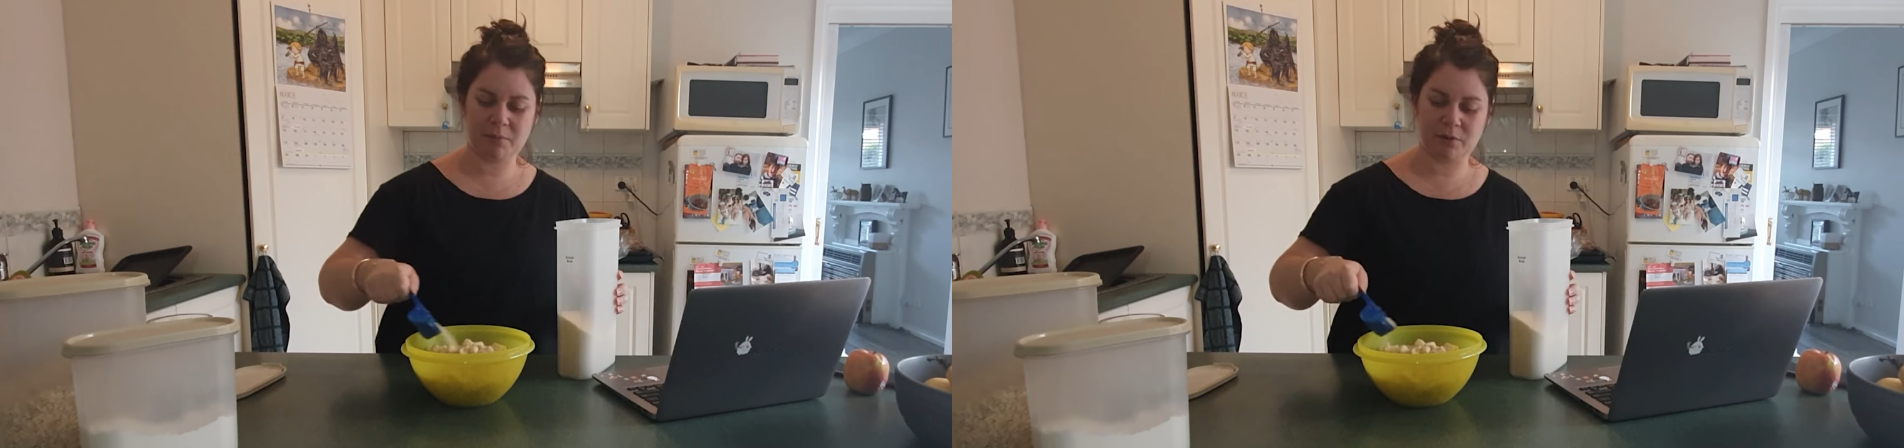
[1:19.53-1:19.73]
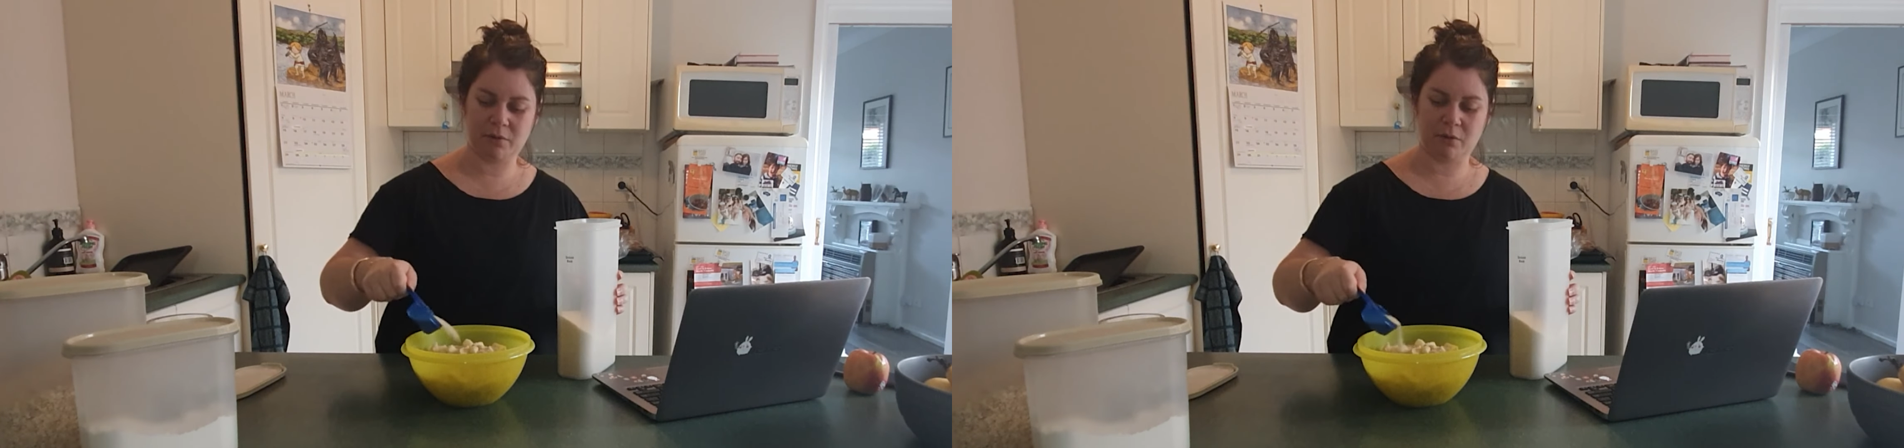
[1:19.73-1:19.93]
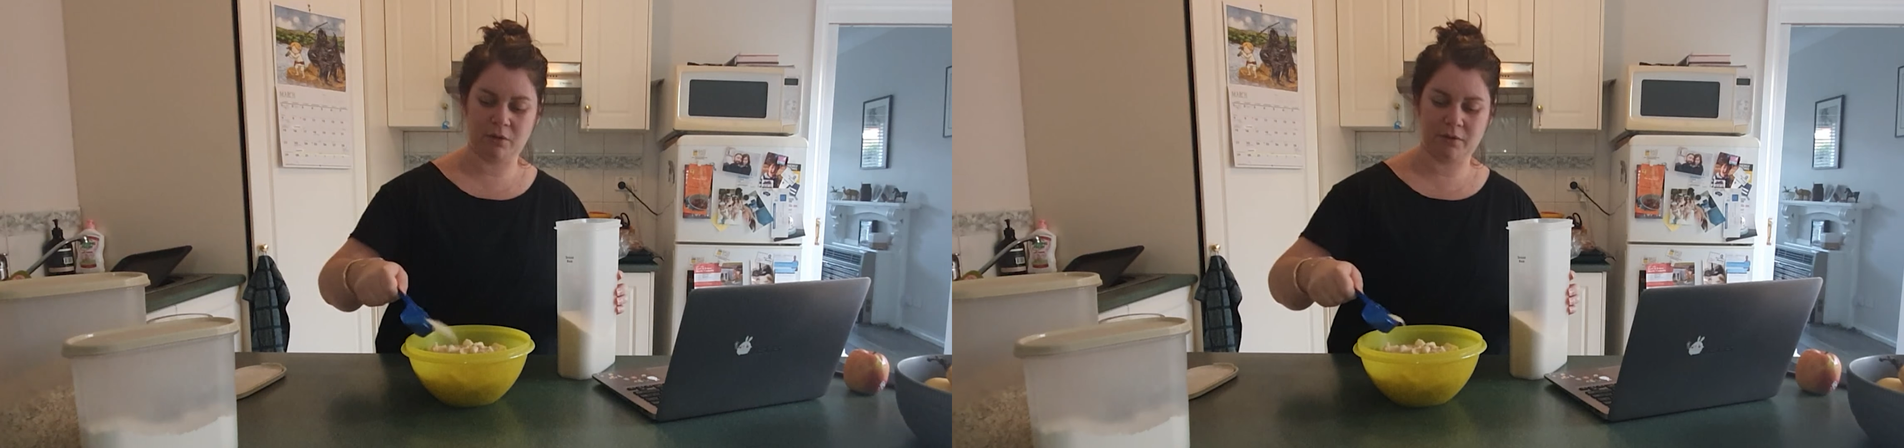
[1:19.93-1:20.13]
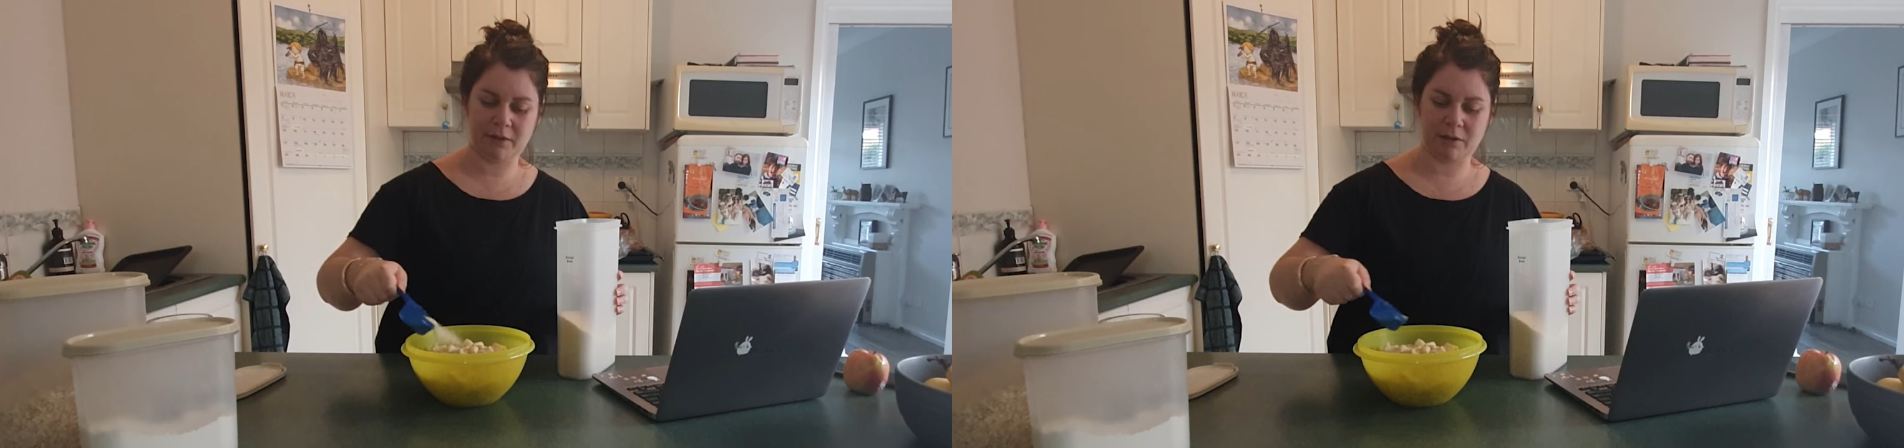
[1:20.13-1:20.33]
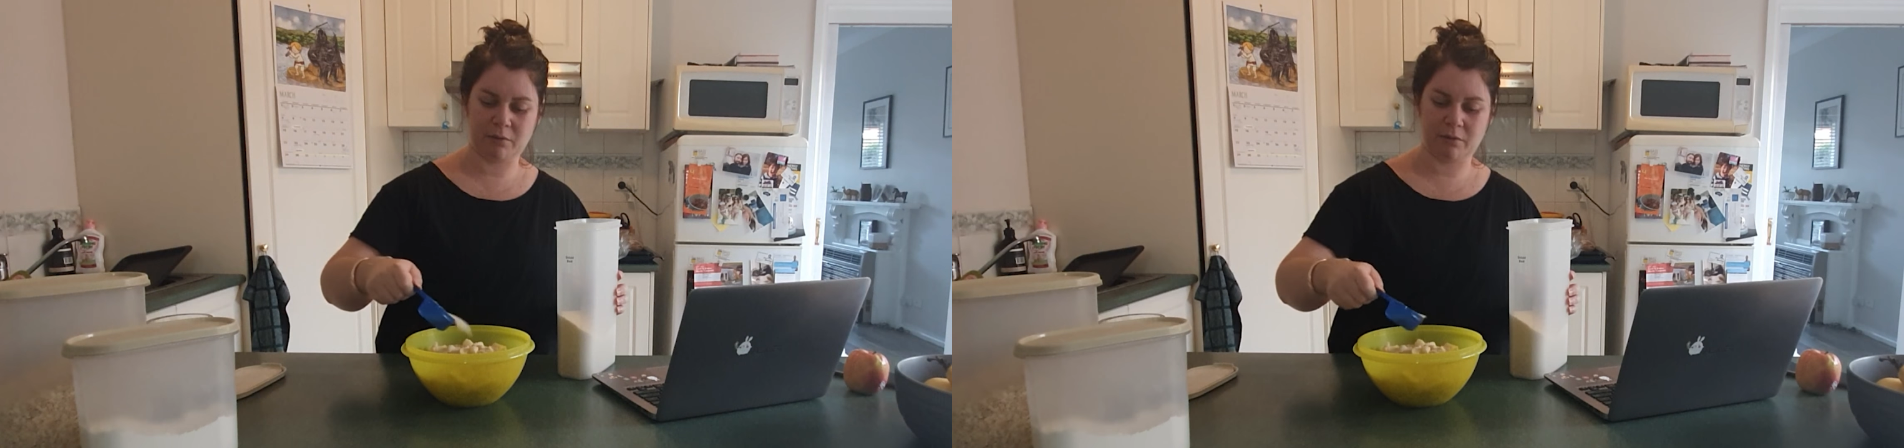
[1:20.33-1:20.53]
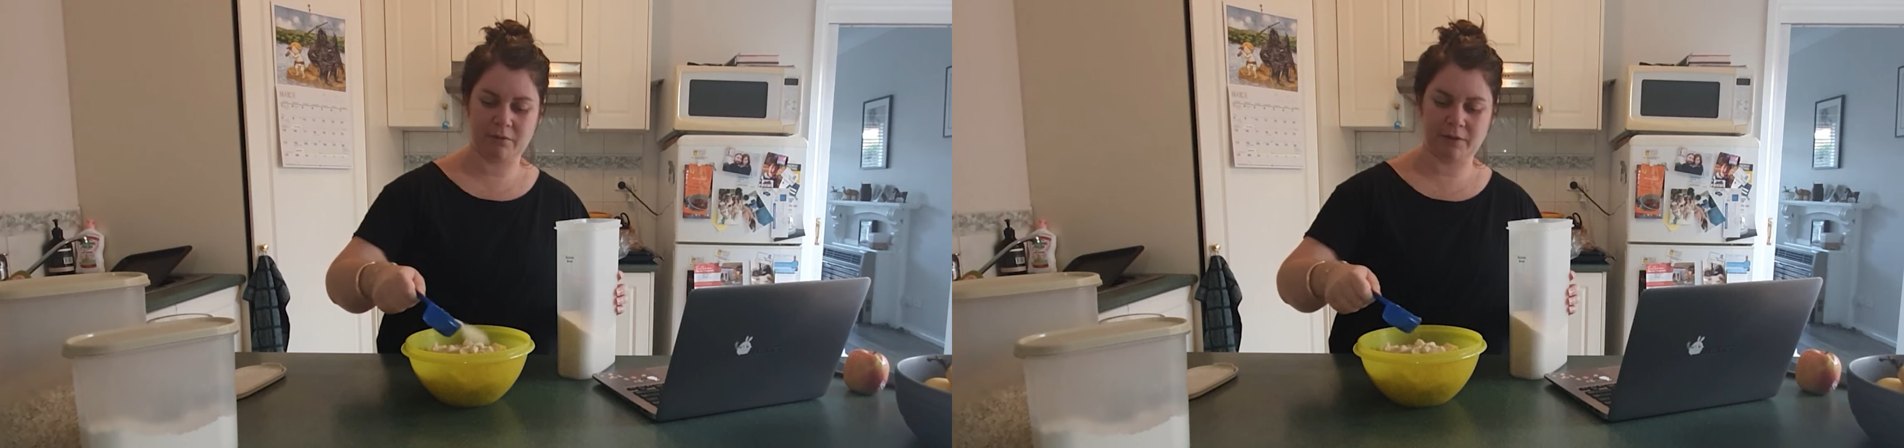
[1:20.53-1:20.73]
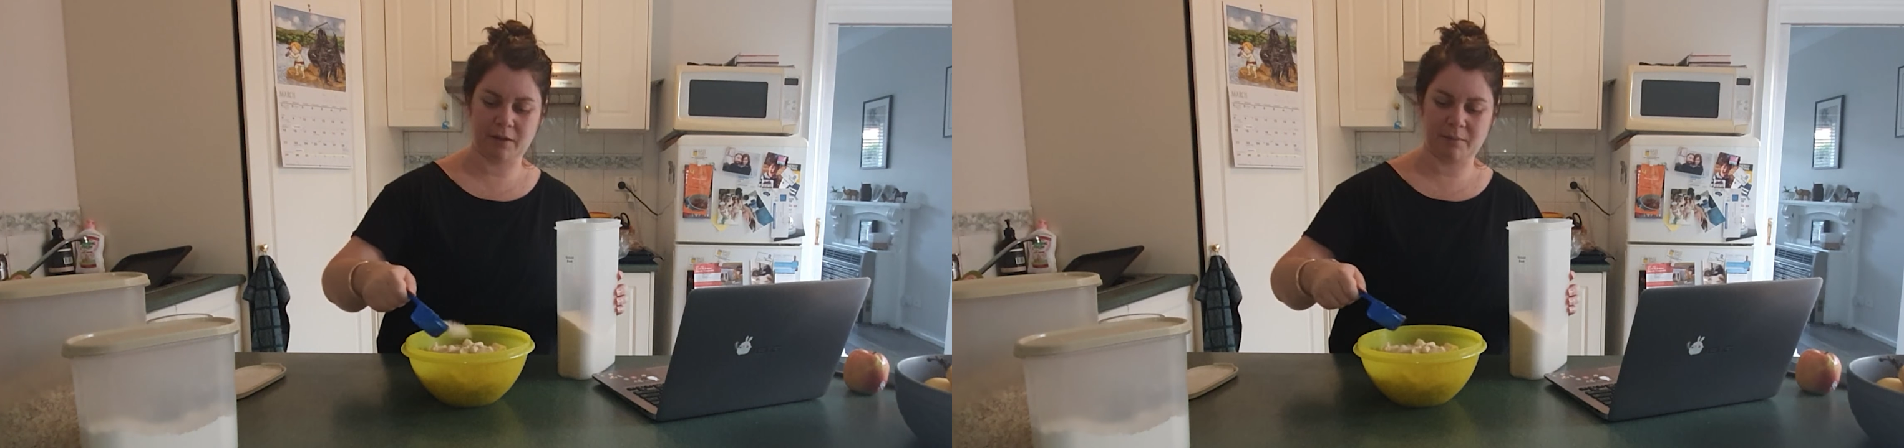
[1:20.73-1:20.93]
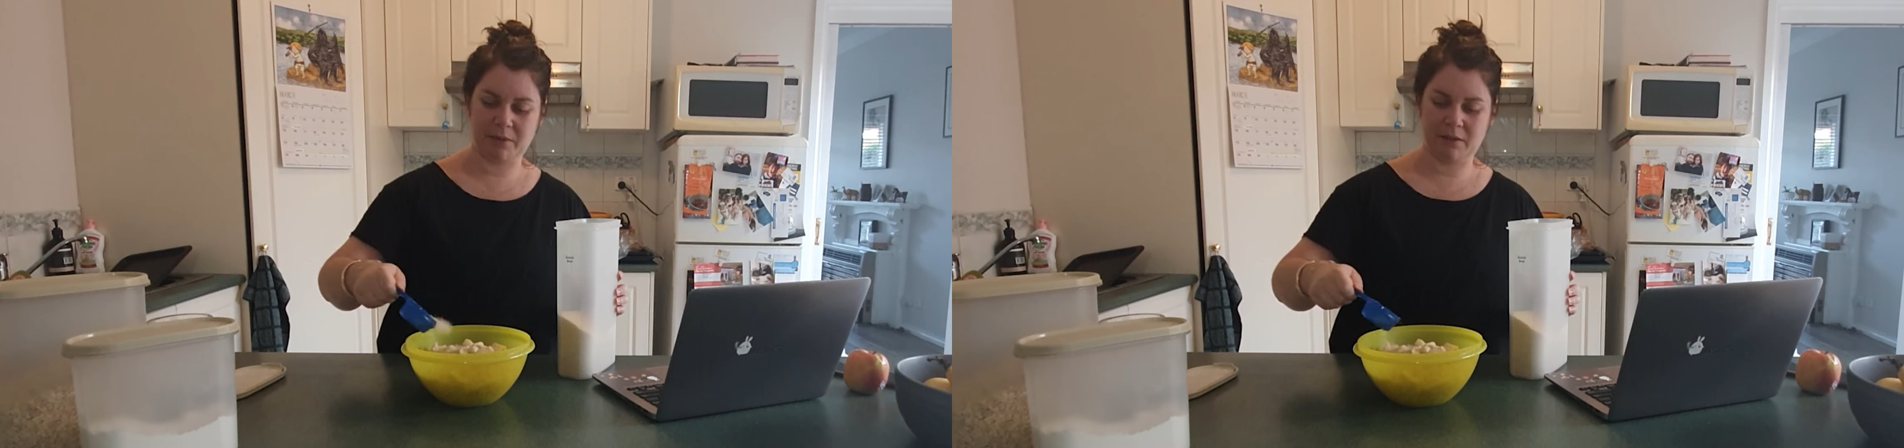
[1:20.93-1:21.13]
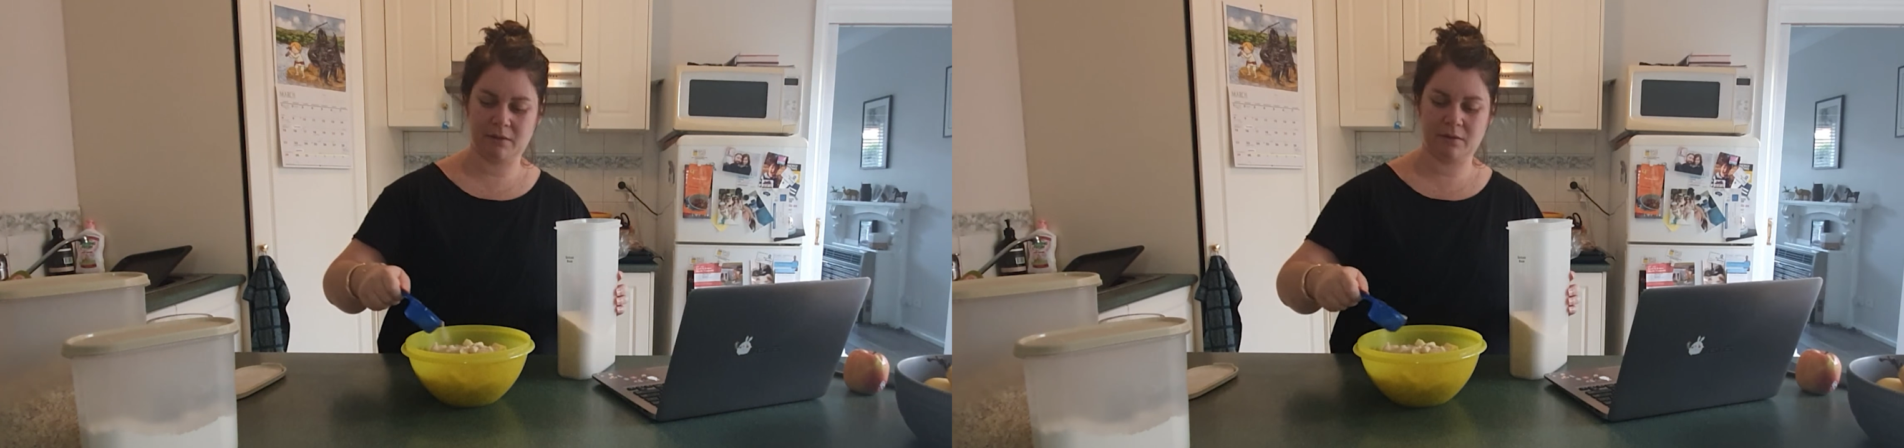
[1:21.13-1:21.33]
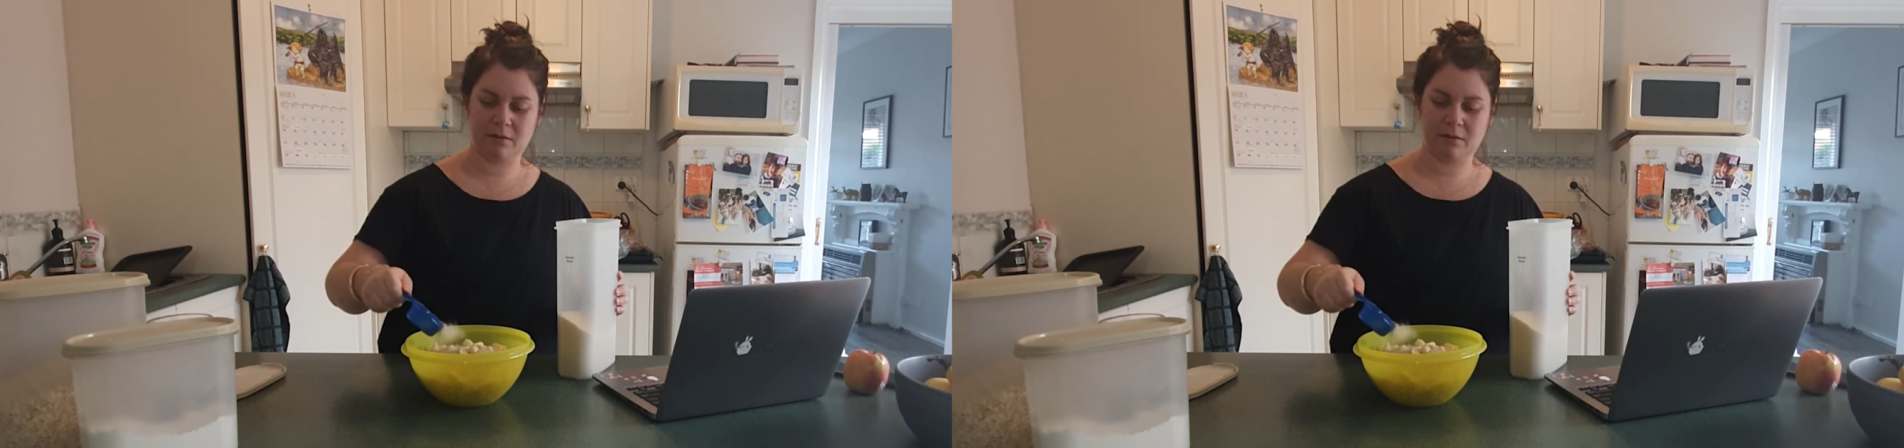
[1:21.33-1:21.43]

put all of that 1/4 cup in.